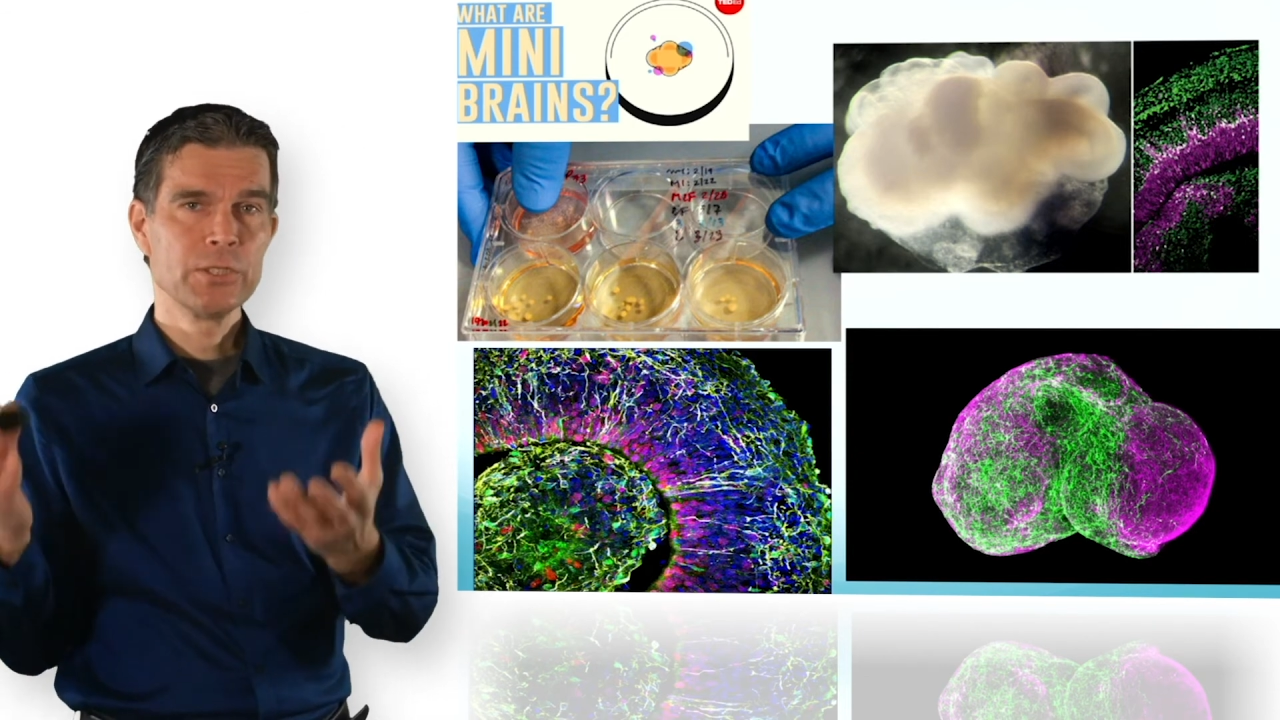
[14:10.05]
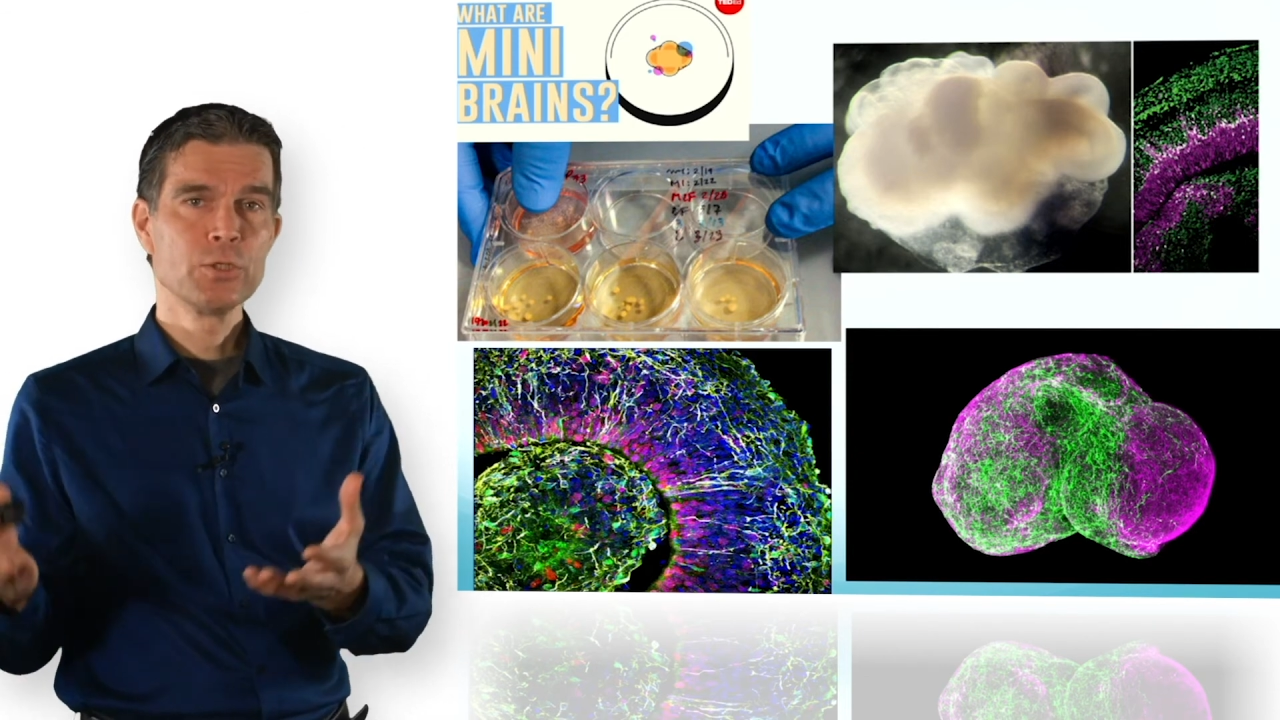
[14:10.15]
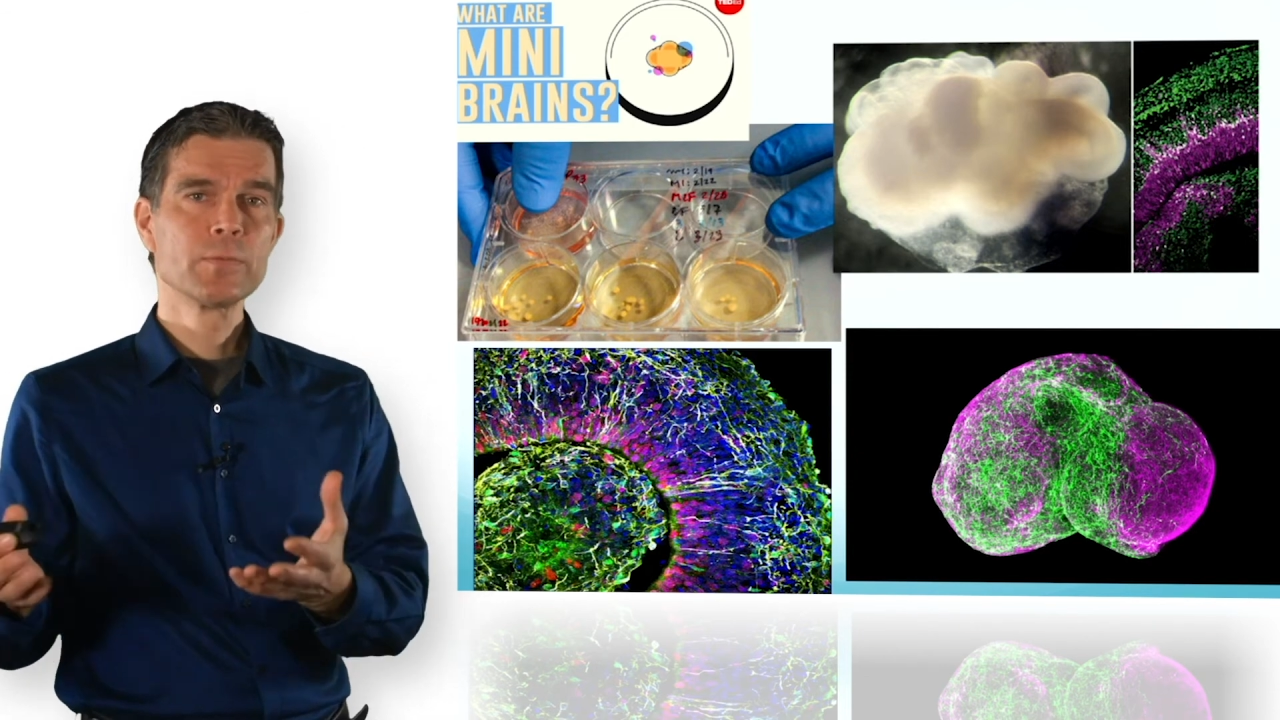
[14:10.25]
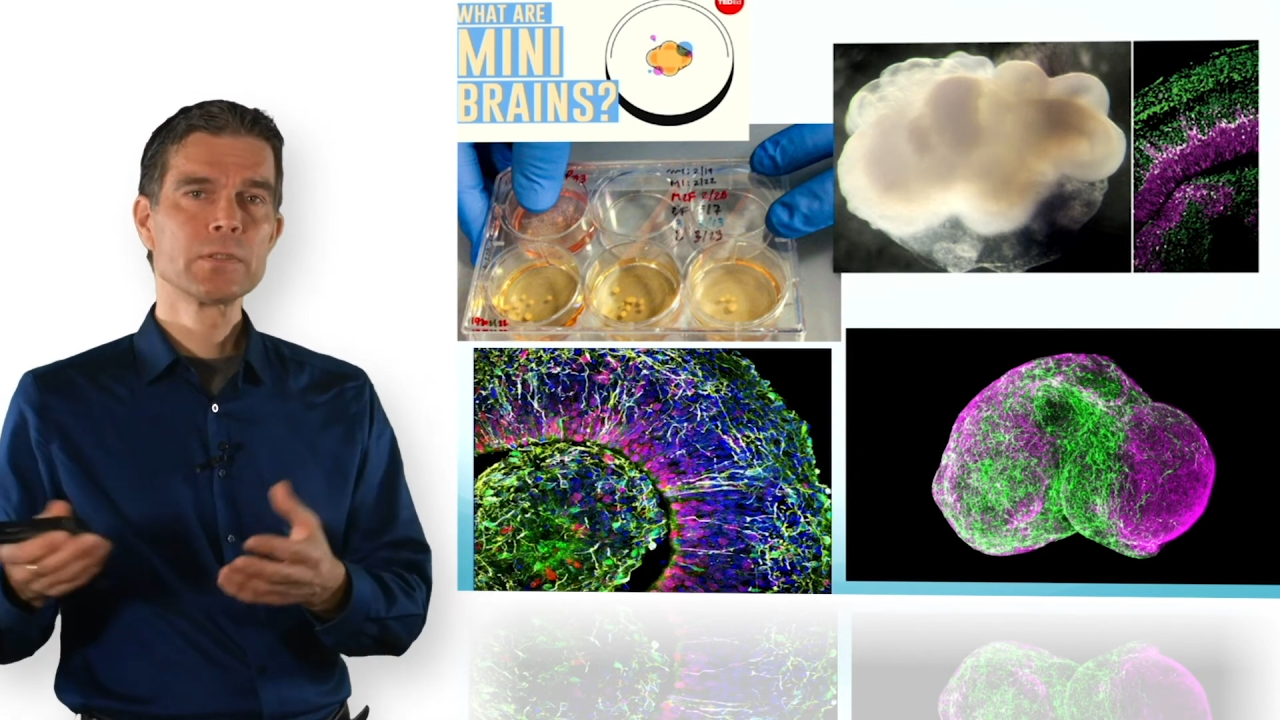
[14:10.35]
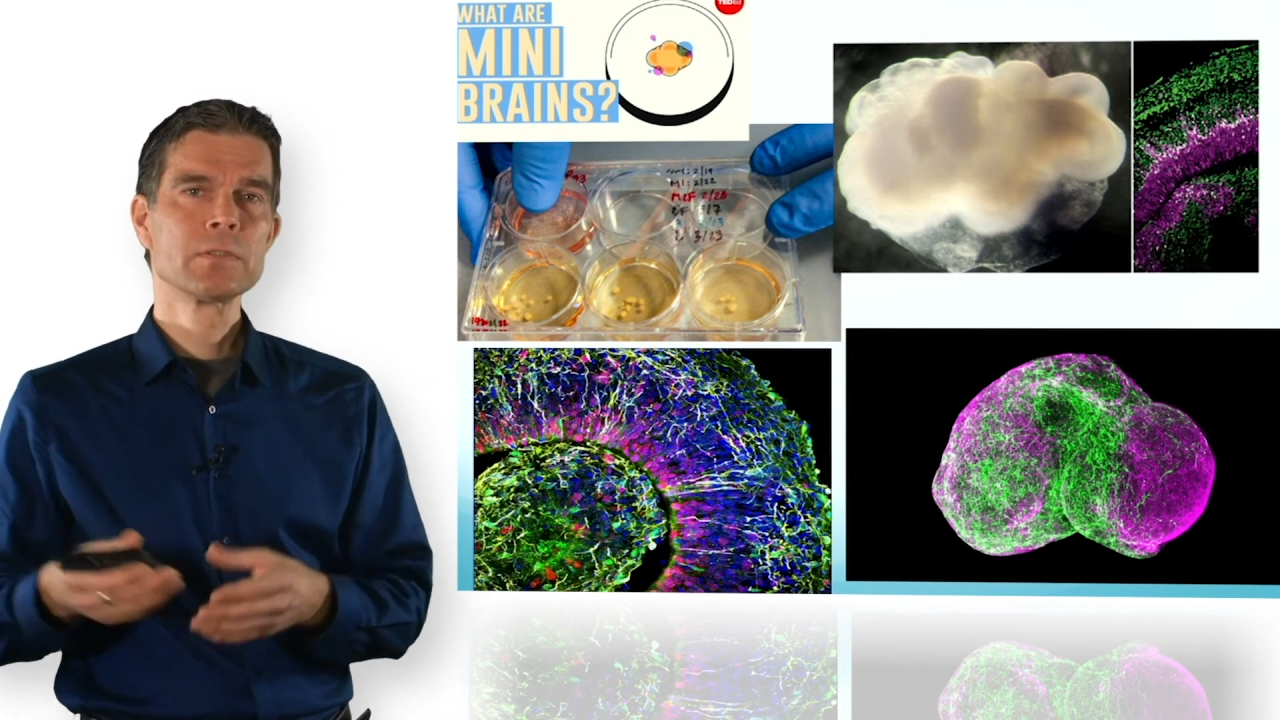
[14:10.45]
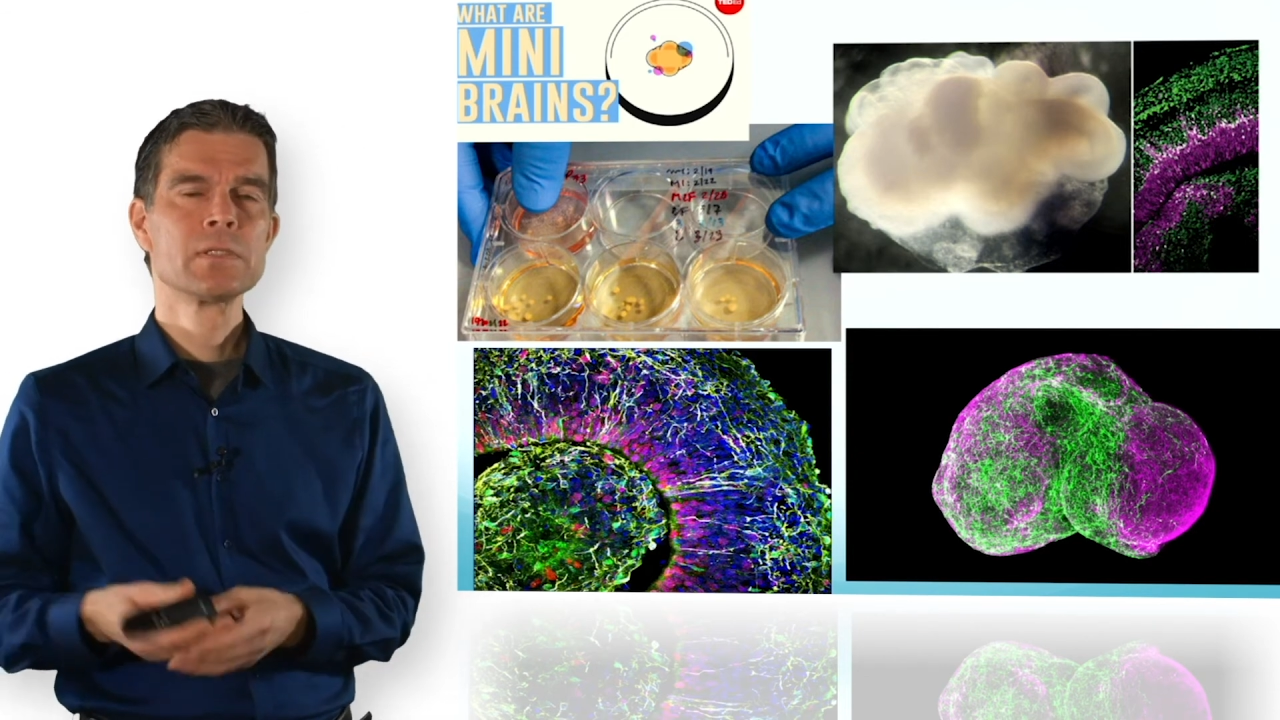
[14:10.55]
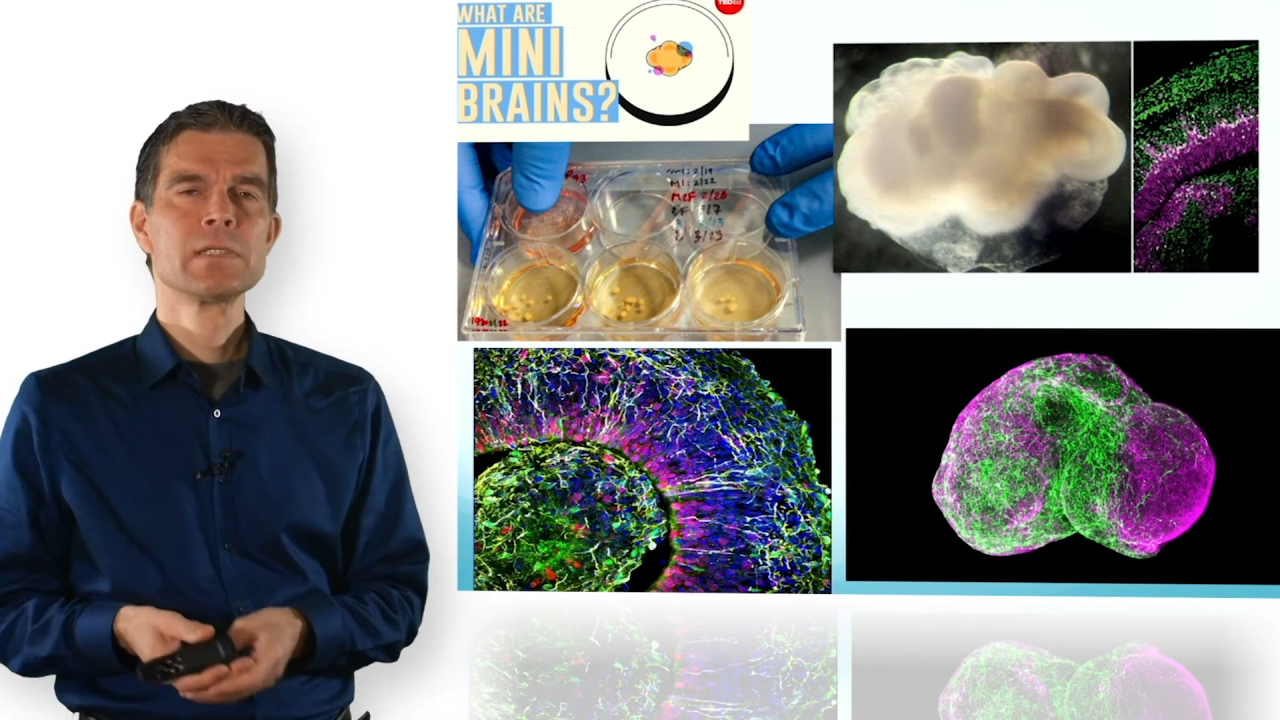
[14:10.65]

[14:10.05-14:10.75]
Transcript: a human.